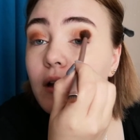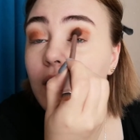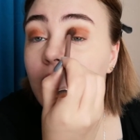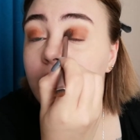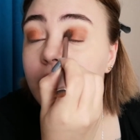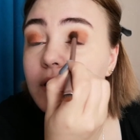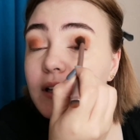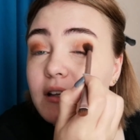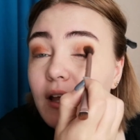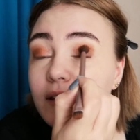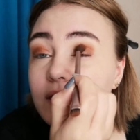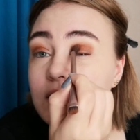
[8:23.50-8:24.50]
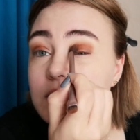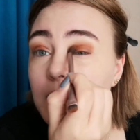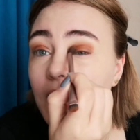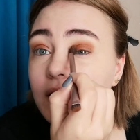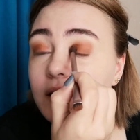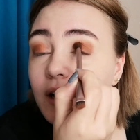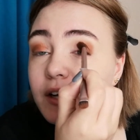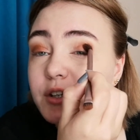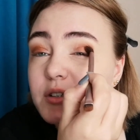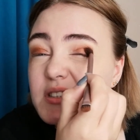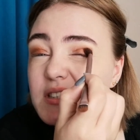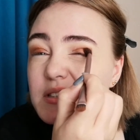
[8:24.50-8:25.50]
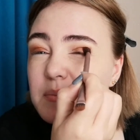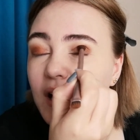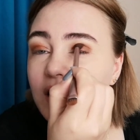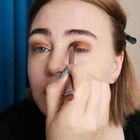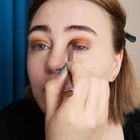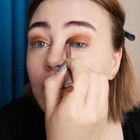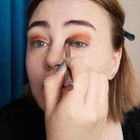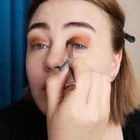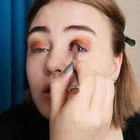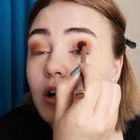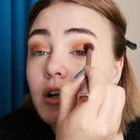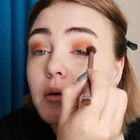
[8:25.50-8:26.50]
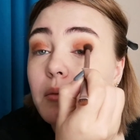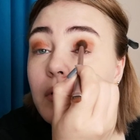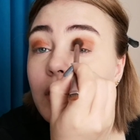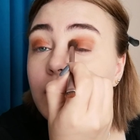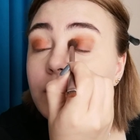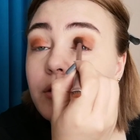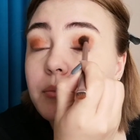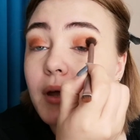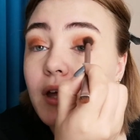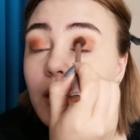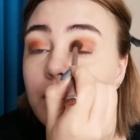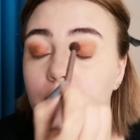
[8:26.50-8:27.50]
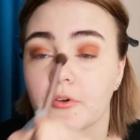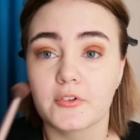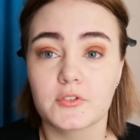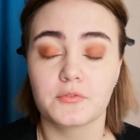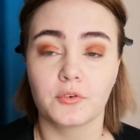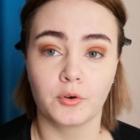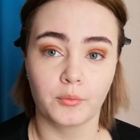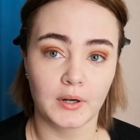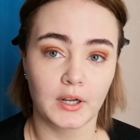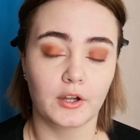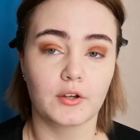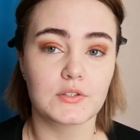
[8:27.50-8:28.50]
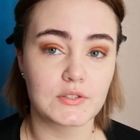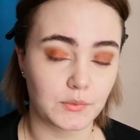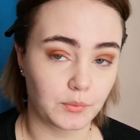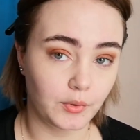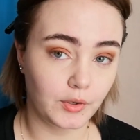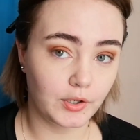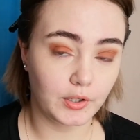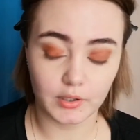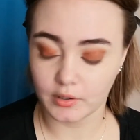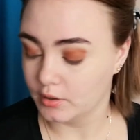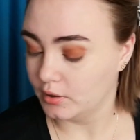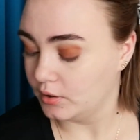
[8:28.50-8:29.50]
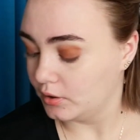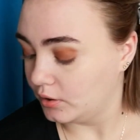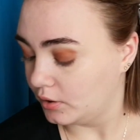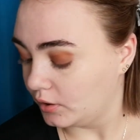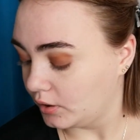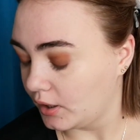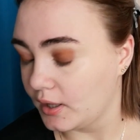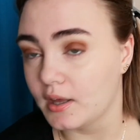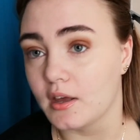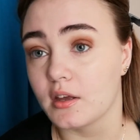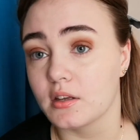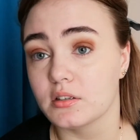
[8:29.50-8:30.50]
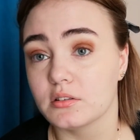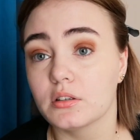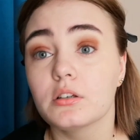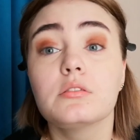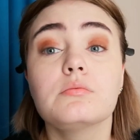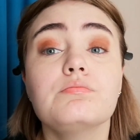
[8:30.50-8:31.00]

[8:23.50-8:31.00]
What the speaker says: And I really like this palette. I use this palette quite a lot when I do makeup looks for when I go to work, and